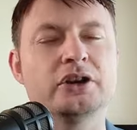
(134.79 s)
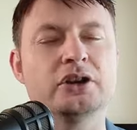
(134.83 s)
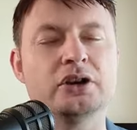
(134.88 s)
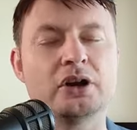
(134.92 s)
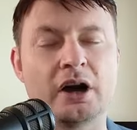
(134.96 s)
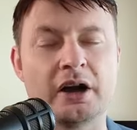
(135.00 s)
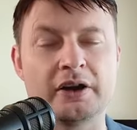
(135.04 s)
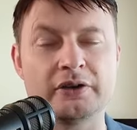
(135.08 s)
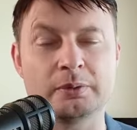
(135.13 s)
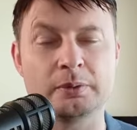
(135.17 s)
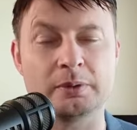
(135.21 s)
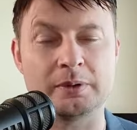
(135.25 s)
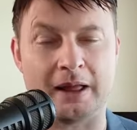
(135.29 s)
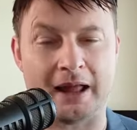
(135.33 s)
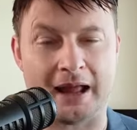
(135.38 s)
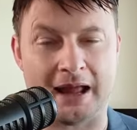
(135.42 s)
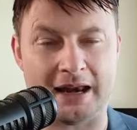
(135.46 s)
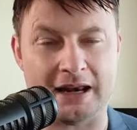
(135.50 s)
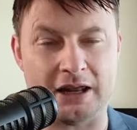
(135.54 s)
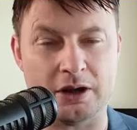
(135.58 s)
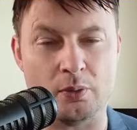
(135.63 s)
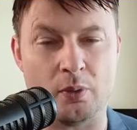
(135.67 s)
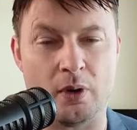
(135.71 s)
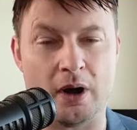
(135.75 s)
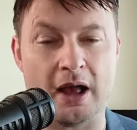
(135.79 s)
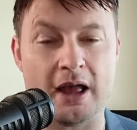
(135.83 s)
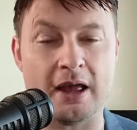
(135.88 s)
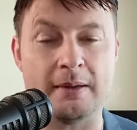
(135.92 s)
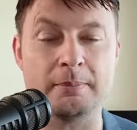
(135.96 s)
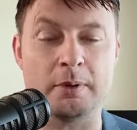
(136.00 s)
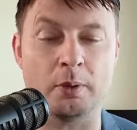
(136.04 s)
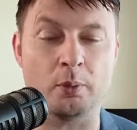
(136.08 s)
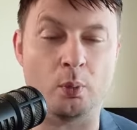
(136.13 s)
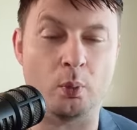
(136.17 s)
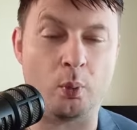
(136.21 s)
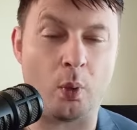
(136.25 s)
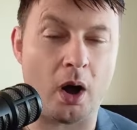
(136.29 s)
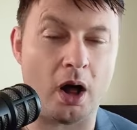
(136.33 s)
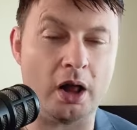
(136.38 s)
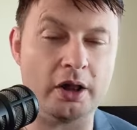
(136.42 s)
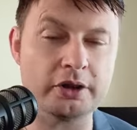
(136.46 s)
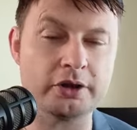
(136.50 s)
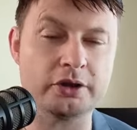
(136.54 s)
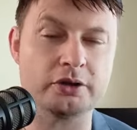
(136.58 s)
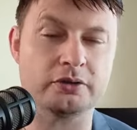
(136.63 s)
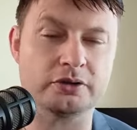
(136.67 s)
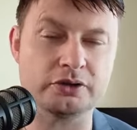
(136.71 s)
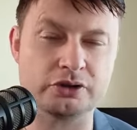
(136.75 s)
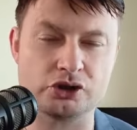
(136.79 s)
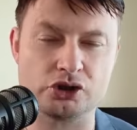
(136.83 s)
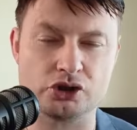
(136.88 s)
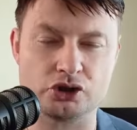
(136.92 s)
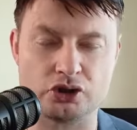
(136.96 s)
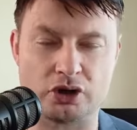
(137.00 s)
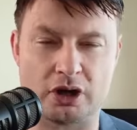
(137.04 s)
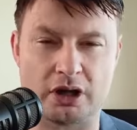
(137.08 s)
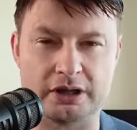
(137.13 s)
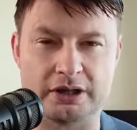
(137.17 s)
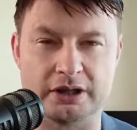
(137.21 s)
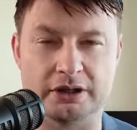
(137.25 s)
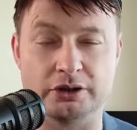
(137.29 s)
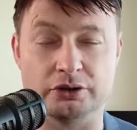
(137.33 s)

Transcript: guys will anyway, but while you're in Australia,